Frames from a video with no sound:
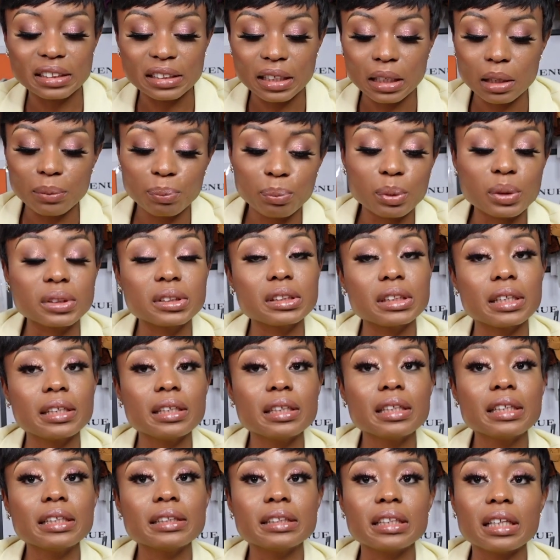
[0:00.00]
and I posted
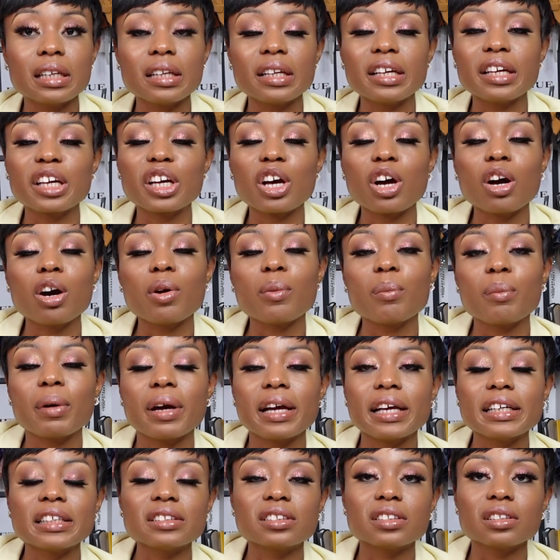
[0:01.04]
the link on my
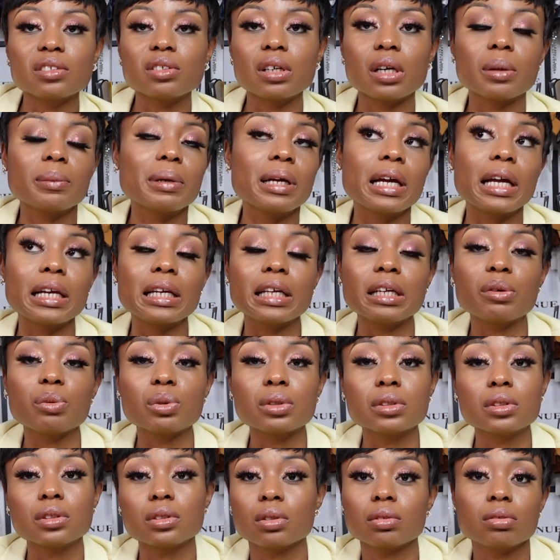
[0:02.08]
Instagram and it
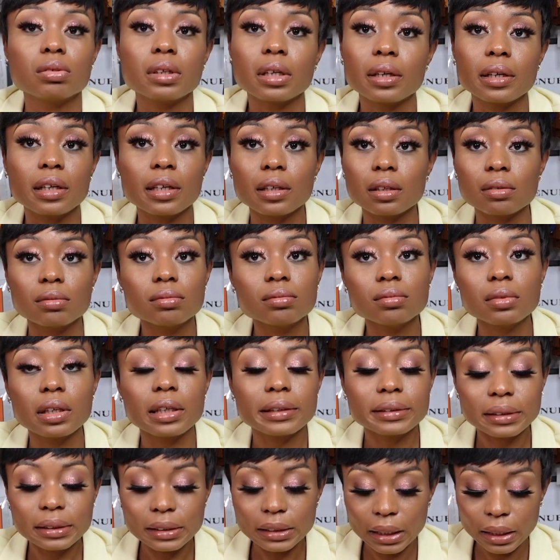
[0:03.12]
was sold out in a
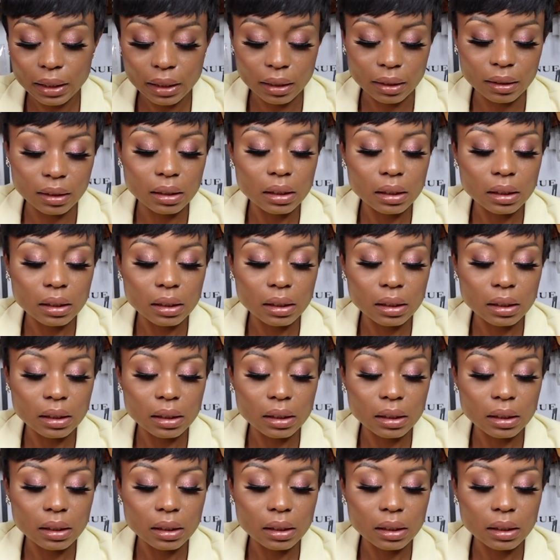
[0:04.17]
second.